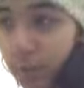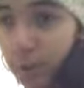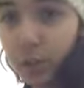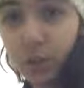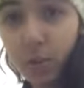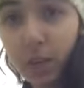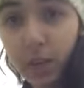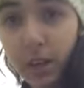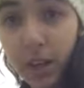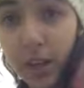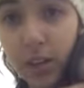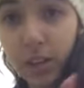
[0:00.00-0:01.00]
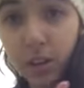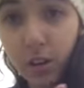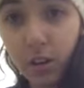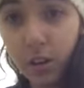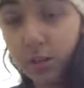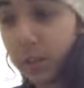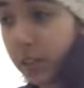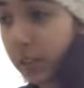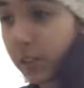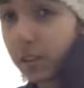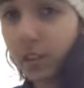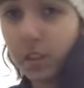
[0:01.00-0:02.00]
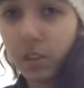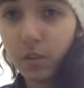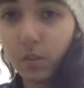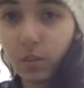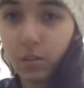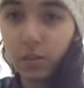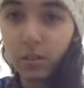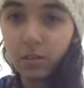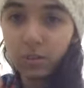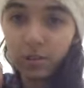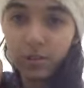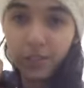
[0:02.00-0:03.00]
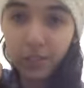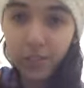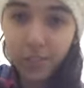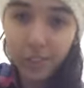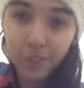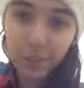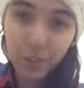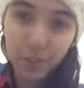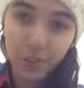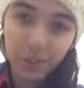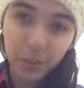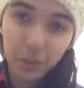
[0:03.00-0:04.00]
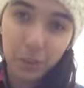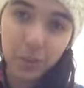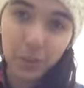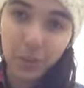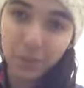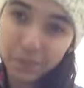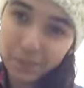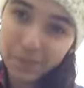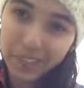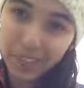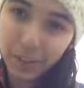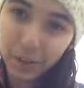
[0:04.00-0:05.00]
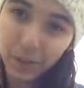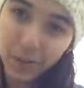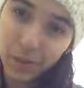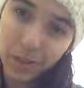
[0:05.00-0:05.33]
but you know what? It's all good because we're still gonna drink some tea, which is, you know, good, of